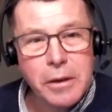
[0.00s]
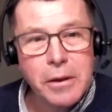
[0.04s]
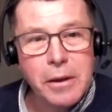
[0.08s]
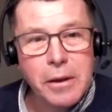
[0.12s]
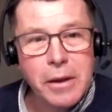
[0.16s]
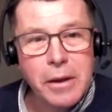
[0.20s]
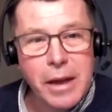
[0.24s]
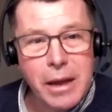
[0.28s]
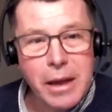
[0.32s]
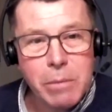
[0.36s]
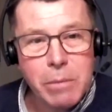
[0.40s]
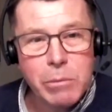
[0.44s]

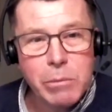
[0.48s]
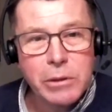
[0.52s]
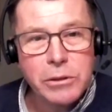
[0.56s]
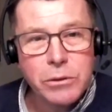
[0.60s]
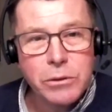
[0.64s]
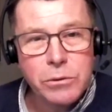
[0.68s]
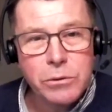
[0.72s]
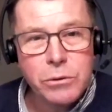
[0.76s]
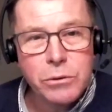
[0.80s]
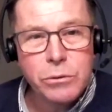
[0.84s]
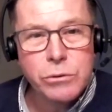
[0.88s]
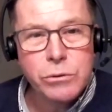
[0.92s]
able
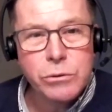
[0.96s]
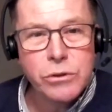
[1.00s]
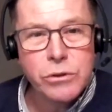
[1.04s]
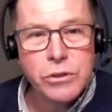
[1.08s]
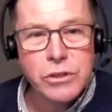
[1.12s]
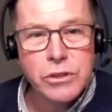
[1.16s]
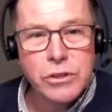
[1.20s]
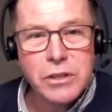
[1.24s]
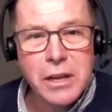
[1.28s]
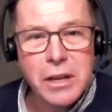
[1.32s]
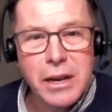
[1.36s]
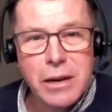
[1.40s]
to do
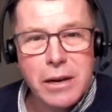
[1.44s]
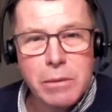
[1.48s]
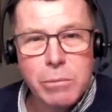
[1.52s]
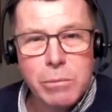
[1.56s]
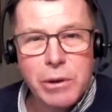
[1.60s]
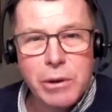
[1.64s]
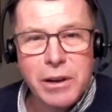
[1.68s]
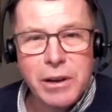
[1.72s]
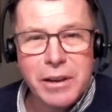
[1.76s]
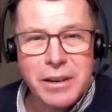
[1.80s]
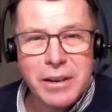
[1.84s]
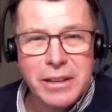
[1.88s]

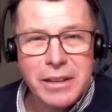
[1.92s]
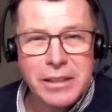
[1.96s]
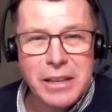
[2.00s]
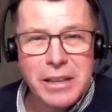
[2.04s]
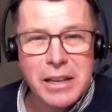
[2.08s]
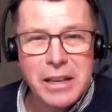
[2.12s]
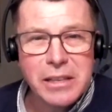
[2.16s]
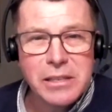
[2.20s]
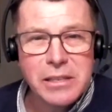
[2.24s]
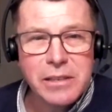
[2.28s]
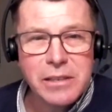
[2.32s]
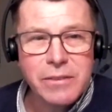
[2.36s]
sustainable and
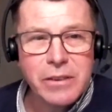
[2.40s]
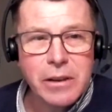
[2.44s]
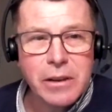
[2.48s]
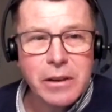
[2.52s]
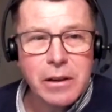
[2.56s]
intensive